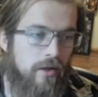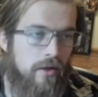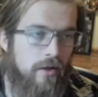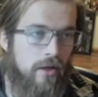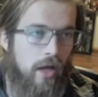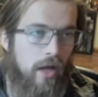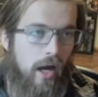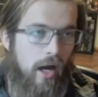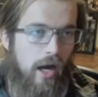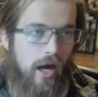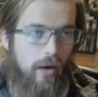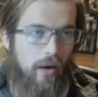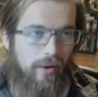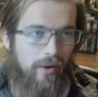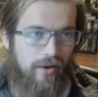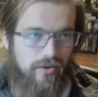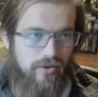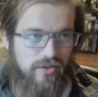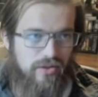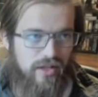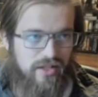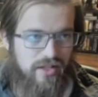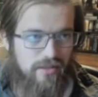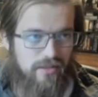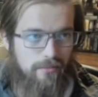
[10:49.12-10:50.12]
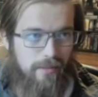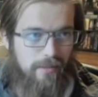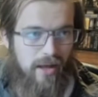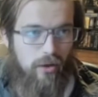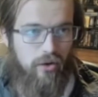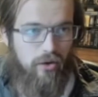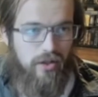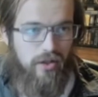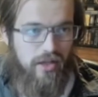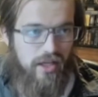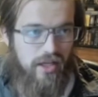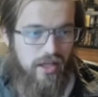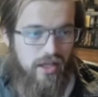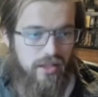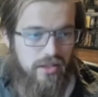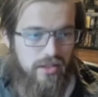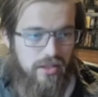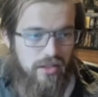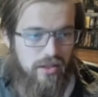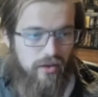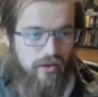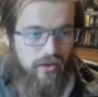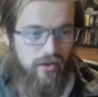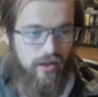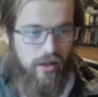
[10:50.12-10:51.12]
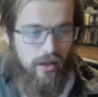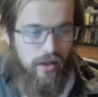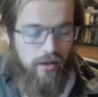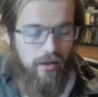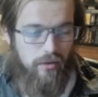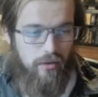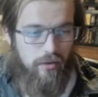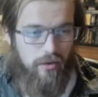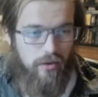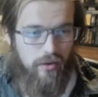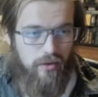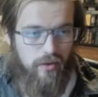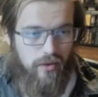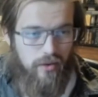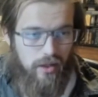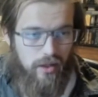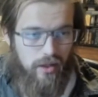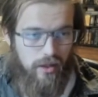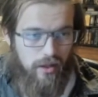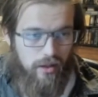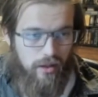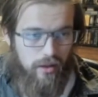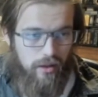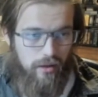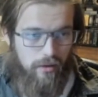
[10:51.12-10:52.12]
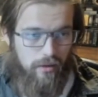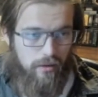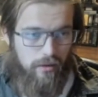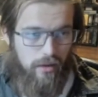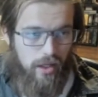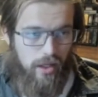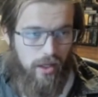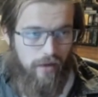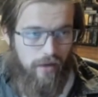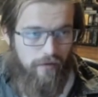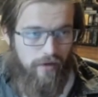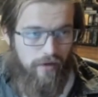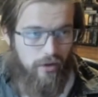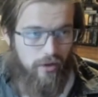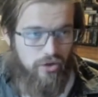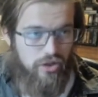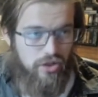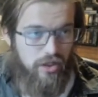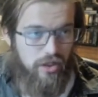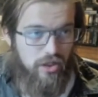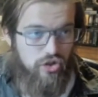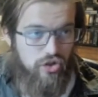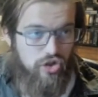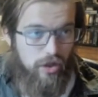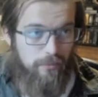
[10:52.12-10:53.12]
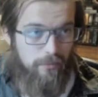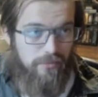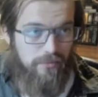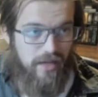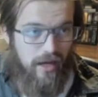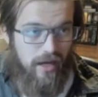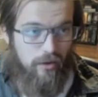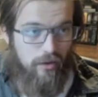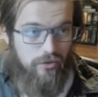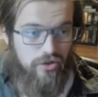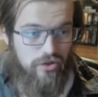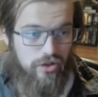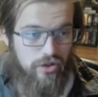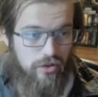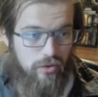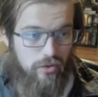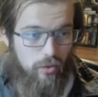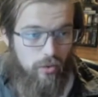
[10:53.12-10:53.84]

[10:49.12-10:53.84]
We also got some balconies that the Falchion can jump down to,